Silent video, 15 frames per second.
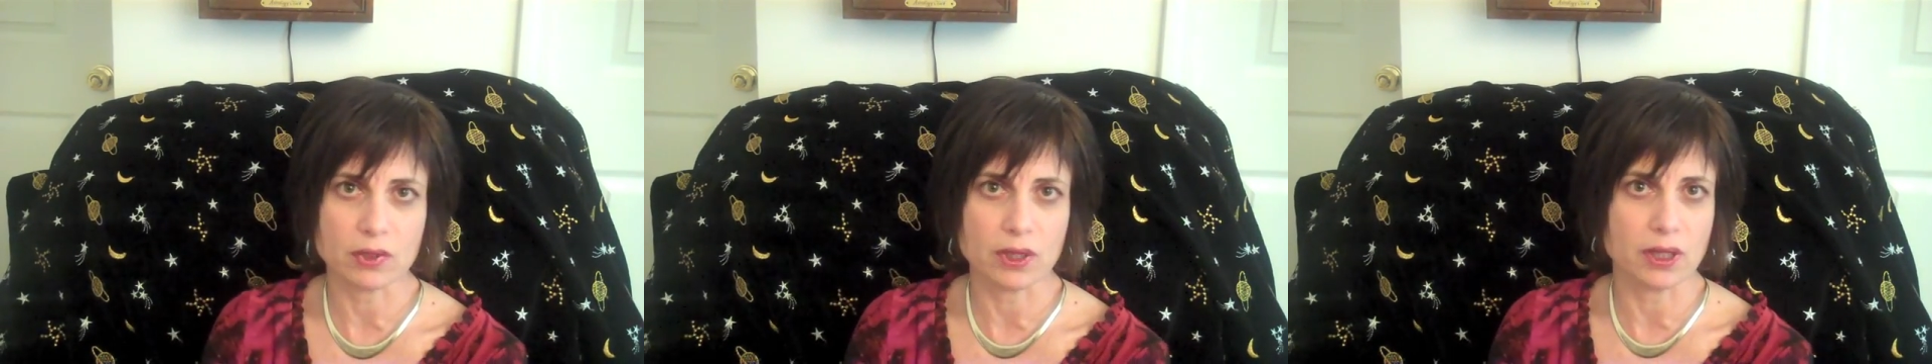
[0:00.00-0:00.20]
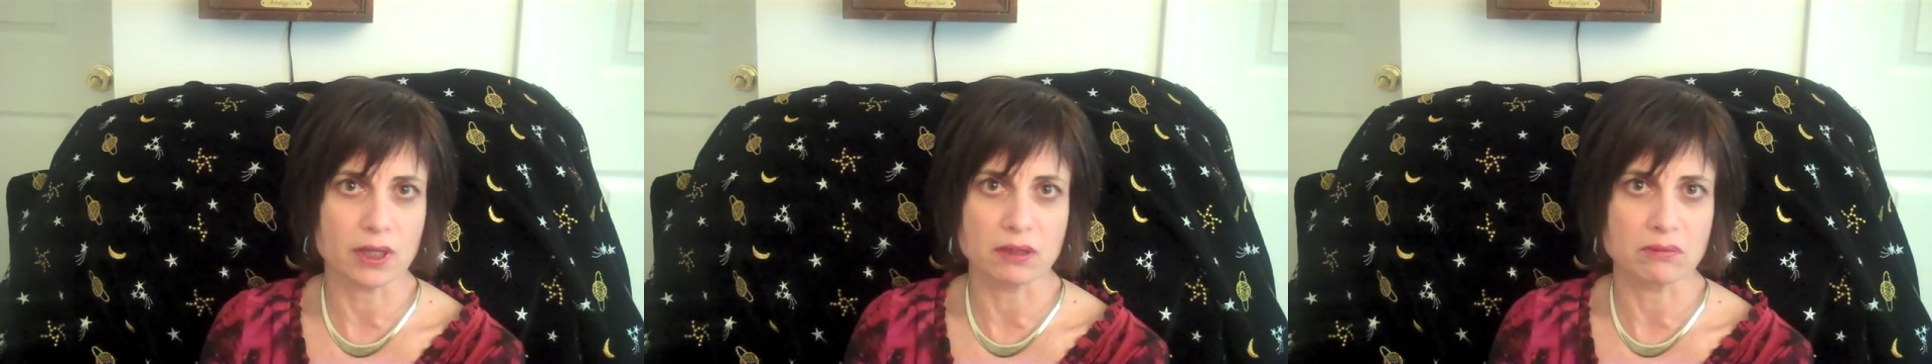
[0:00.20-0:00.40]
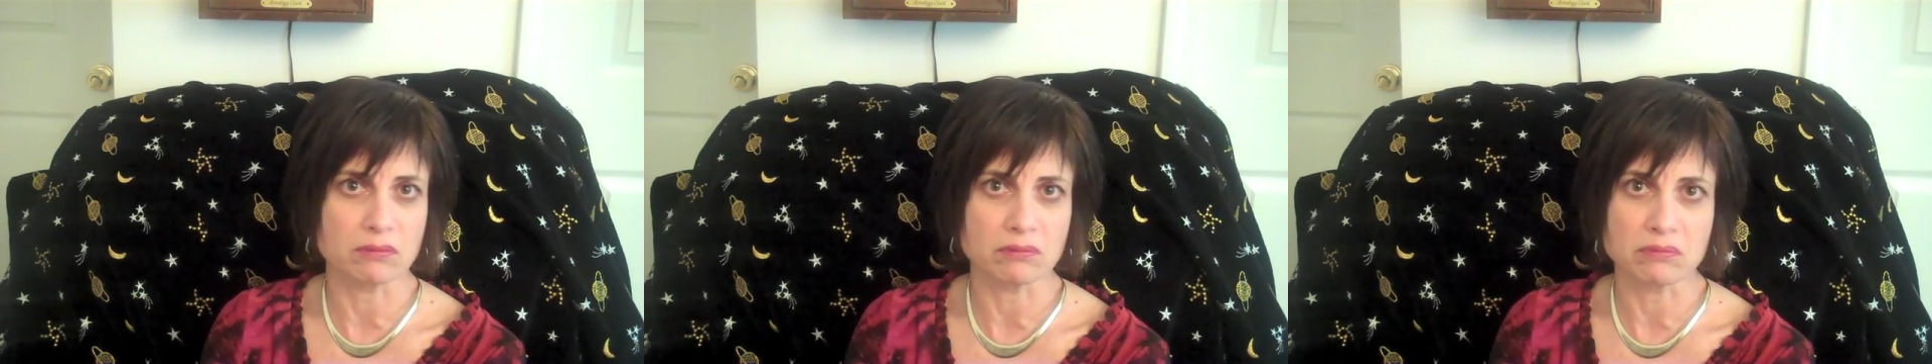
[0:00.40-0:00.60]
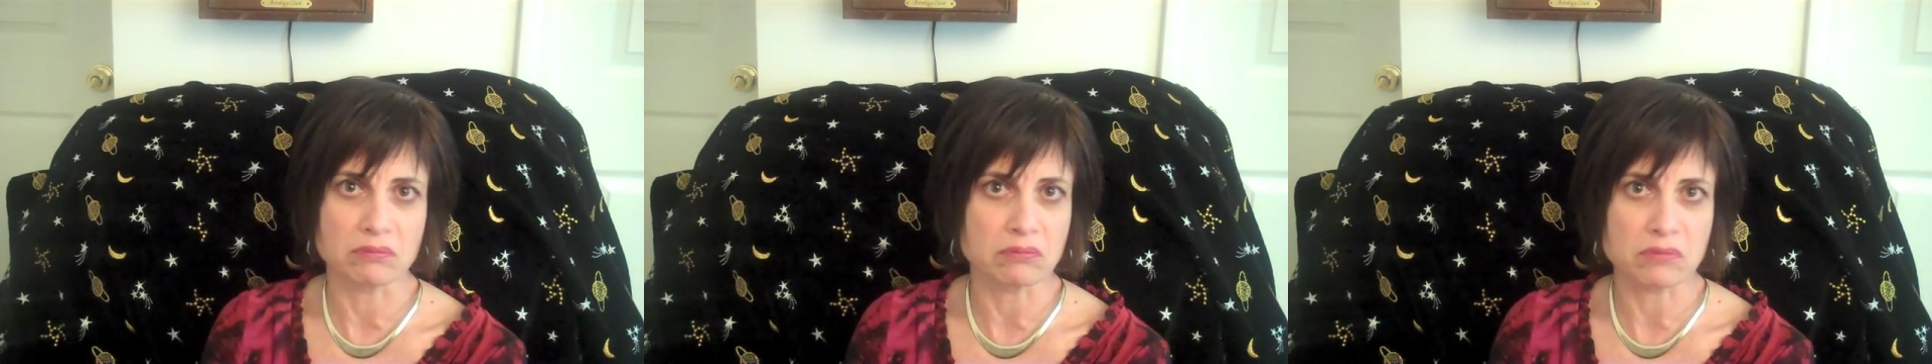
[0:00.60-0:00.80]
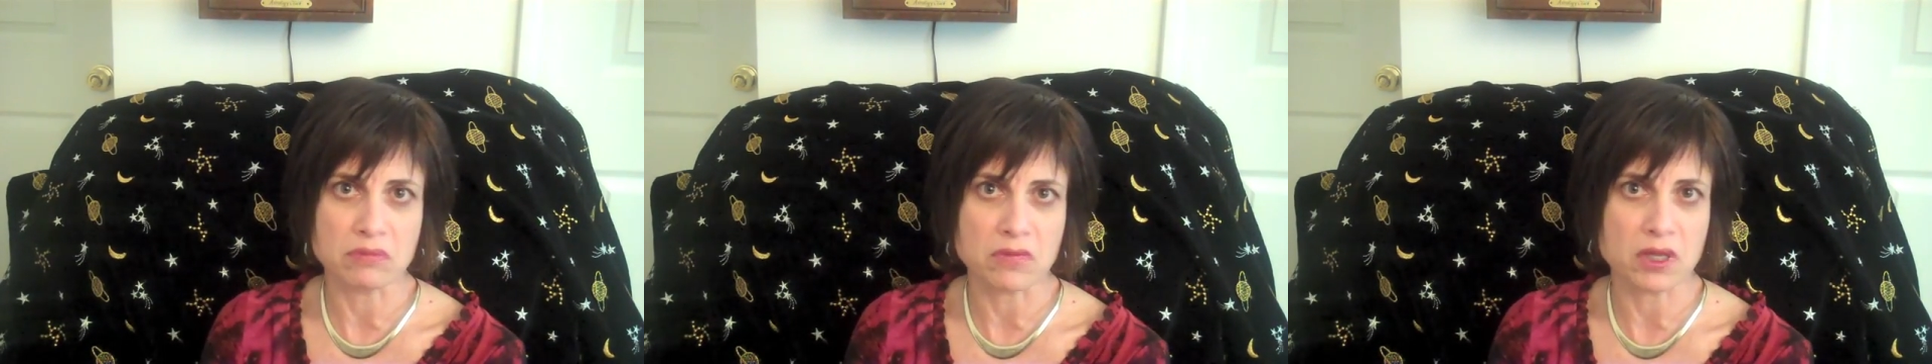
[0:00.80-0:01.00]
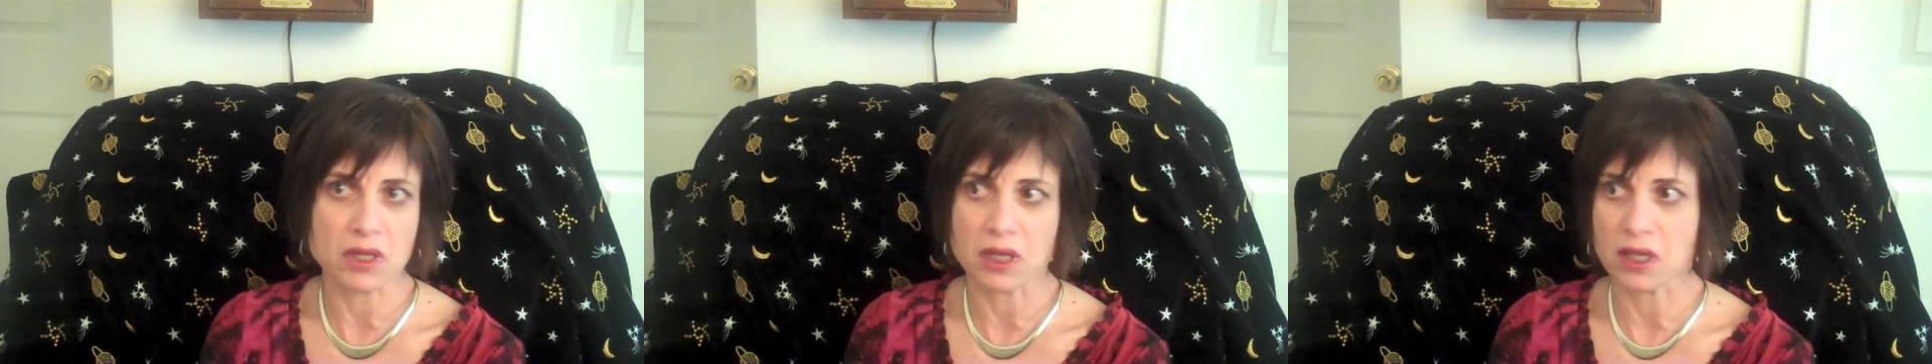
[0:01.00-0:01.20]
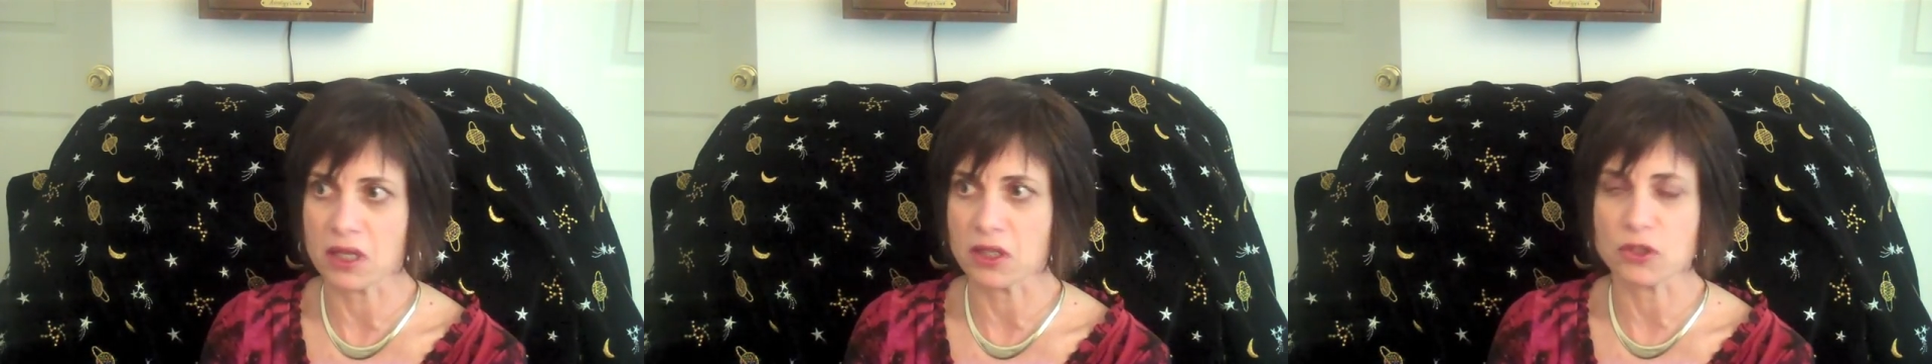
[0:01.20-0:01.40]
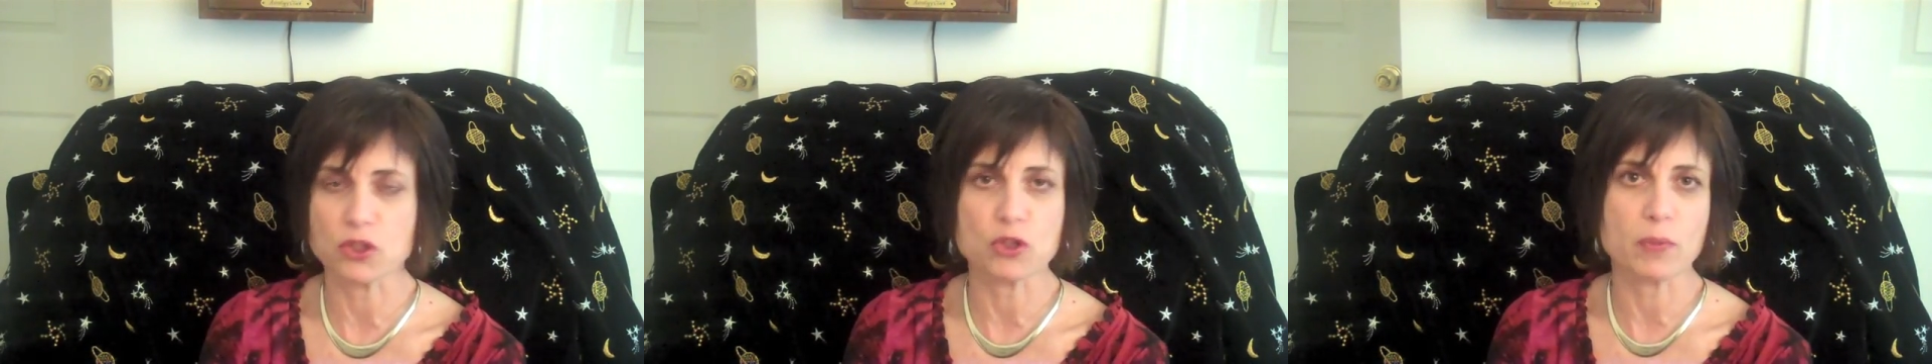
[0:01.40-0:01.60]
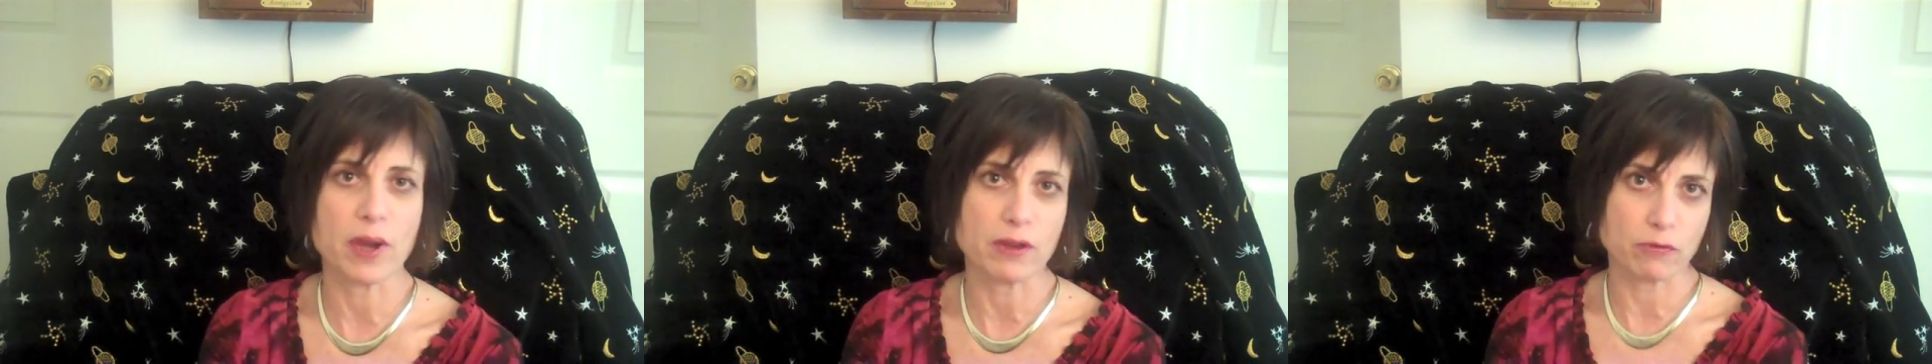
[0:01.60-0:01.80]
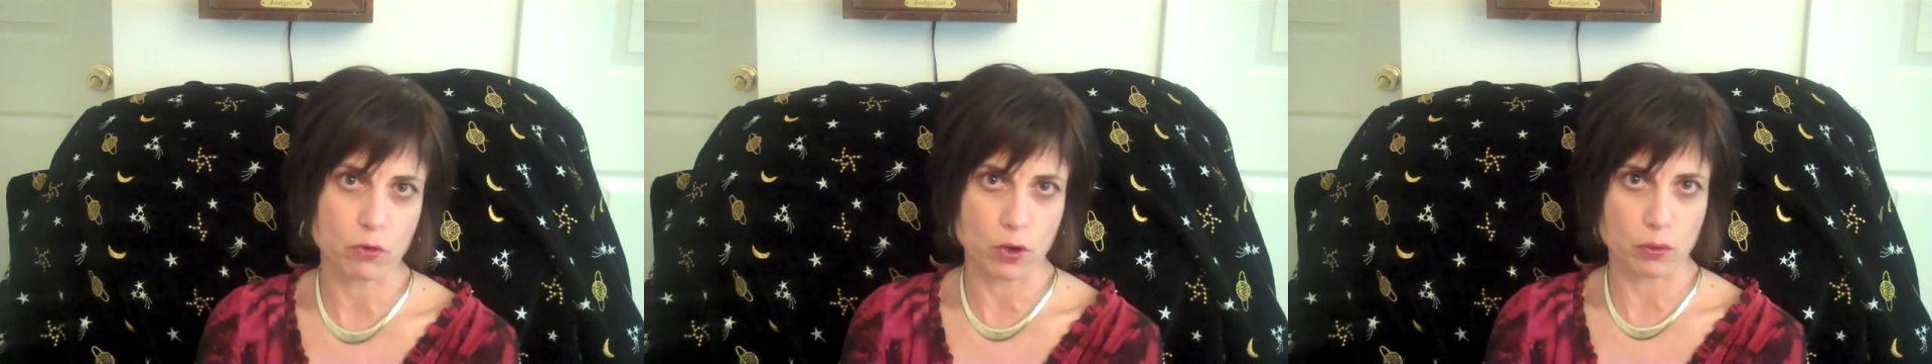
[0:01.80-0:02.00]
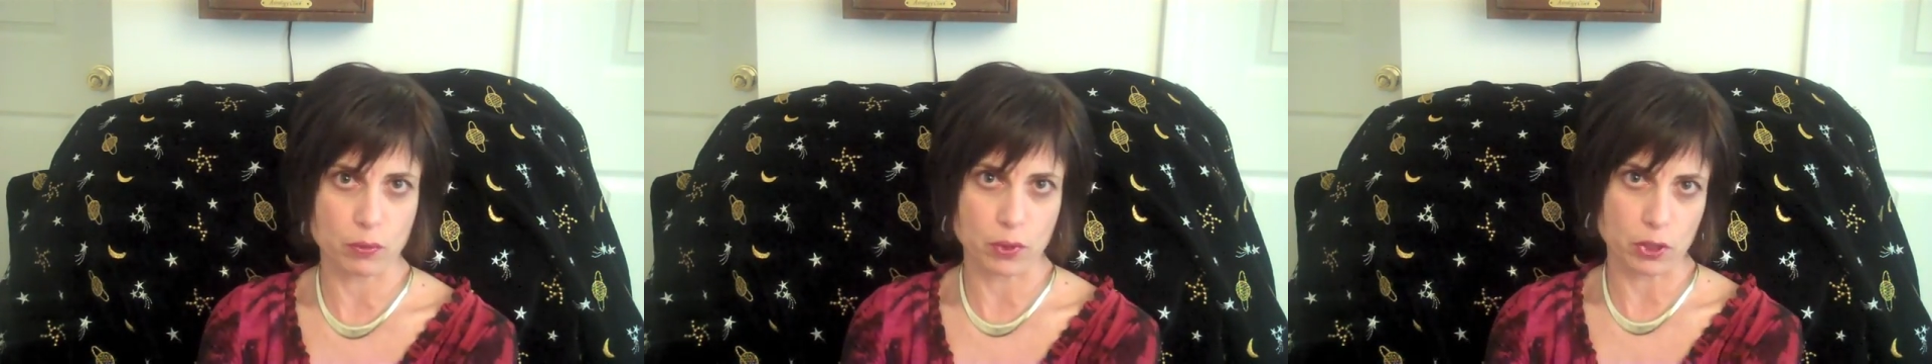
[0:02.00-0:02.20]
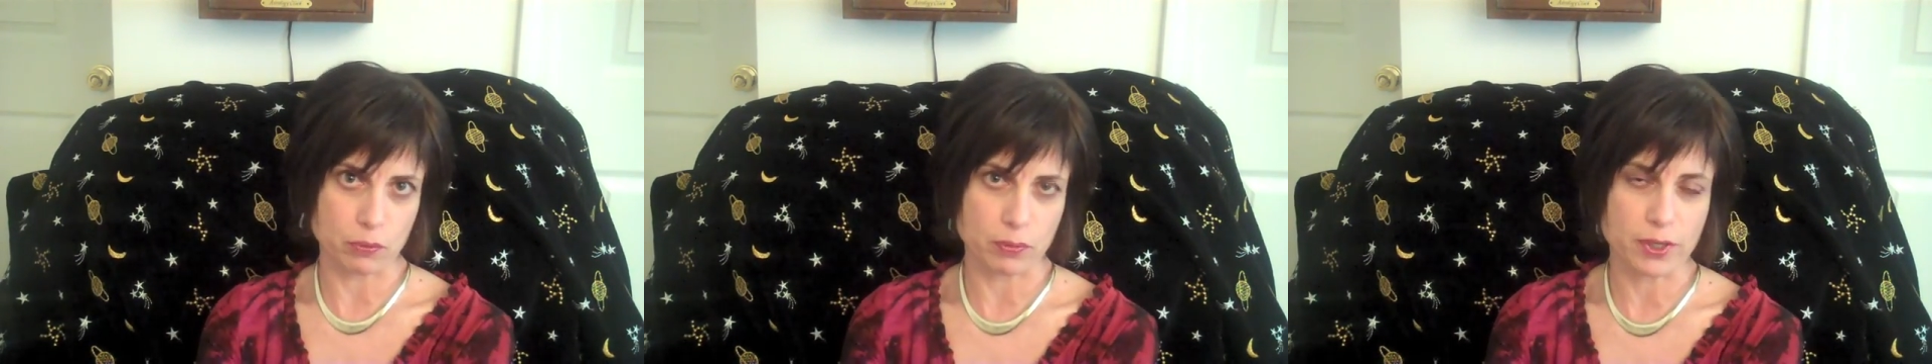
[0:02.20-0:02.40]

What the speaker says: in a 2x4 room.